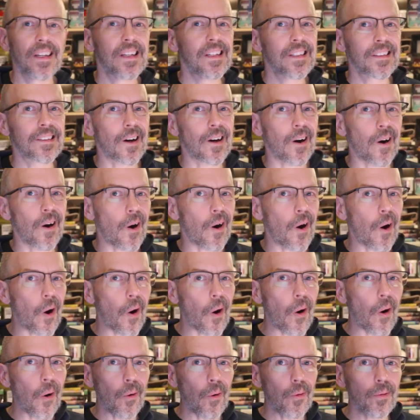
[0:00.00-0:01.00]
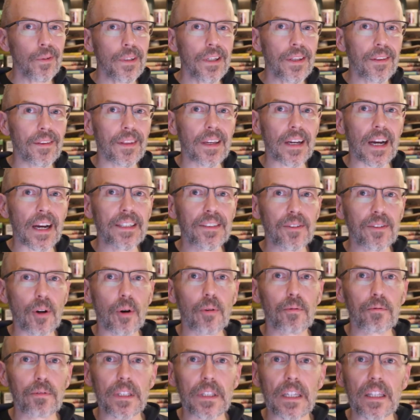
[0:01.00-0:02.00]
The only thing I don't
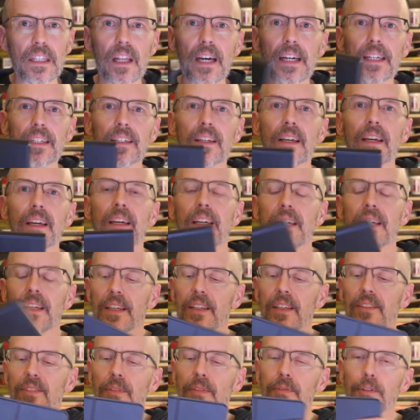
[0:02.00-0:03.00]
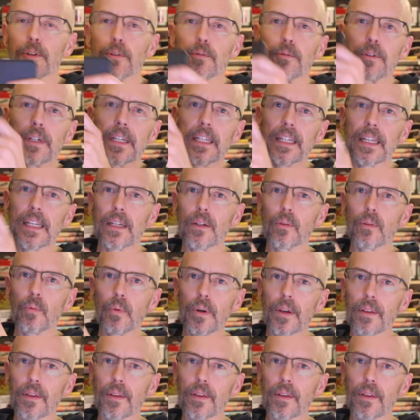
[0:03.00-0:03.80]
really like is if you're reading with